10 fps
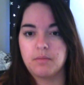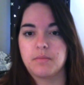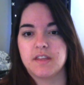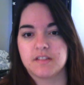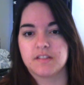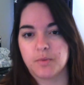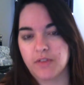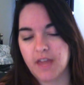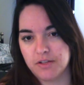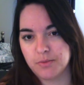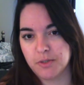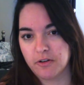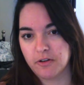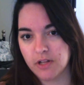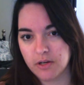these are both Cashmere
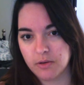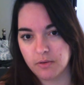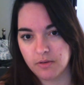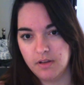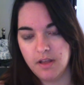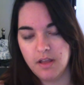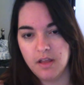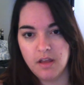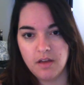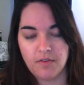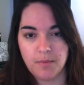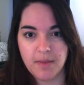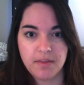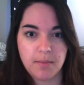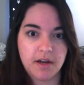Glow from Bath &
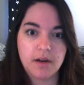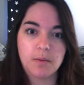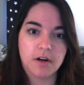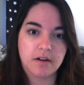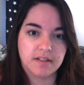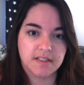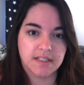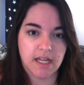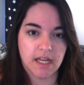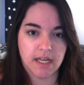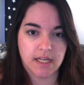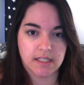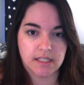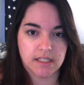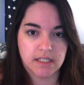Body Works, and